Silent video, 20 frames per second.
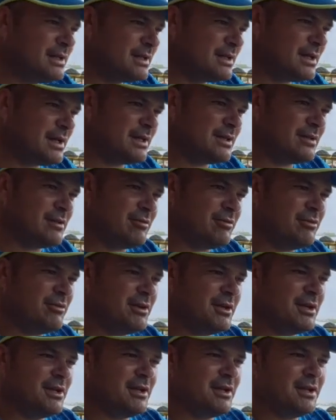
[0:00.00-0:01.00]
they
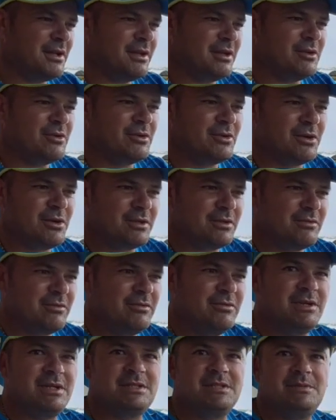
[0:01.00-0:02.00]
different. And then you've got
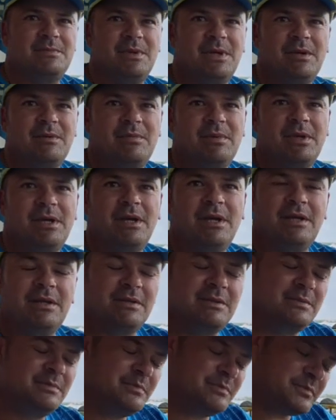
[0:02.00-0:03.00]
Vesu maybe, and
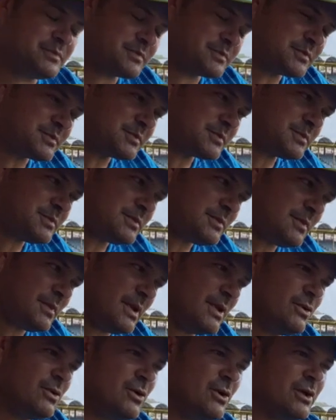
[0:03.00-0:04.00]

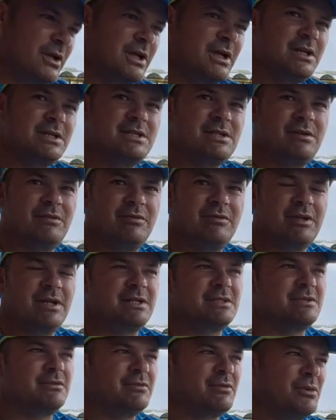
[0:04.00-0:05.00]
you've got Keshav.
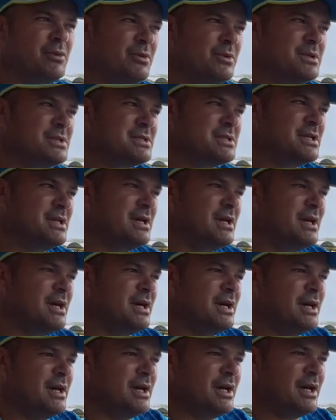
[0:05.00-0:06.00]
Keshav always,
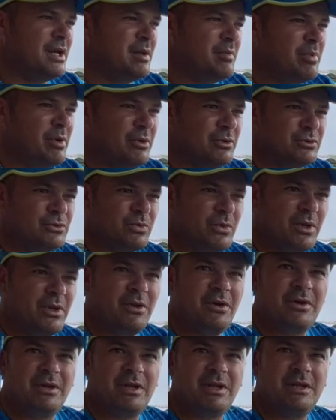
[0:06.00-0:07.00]
he bowls
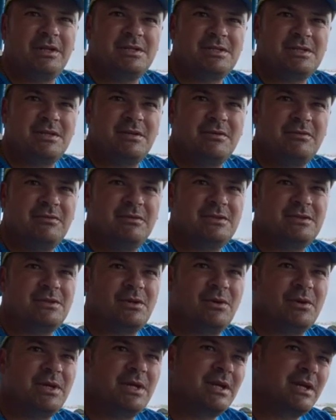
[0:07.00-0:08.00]
well on any surface,
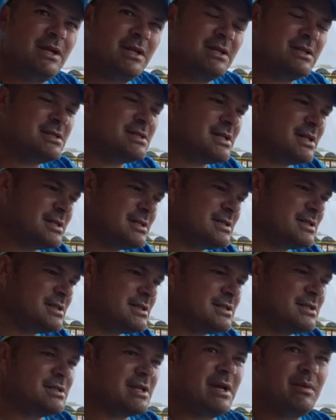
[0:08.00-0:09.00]
so he can adjust,
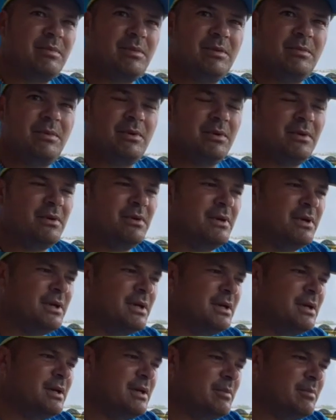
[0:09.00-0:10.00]
he's adaptable.
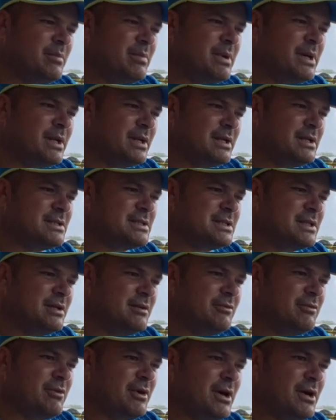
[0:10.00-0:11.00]
But it's
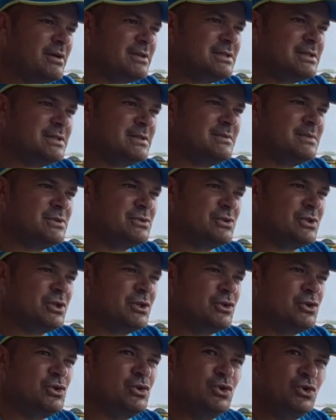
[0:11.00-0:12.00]
key for our seamers to
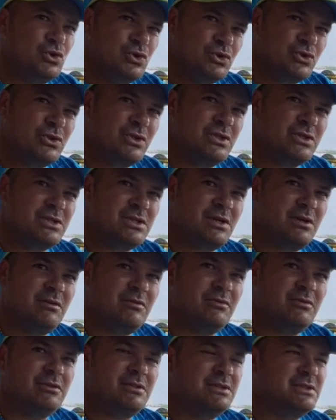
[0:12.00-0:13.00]
get used to the
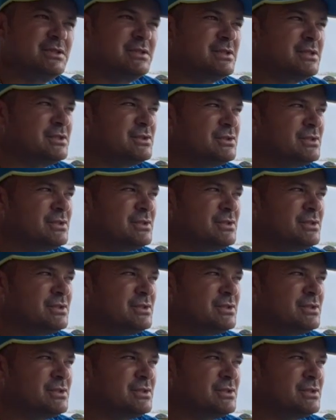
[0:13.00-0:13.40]
surface.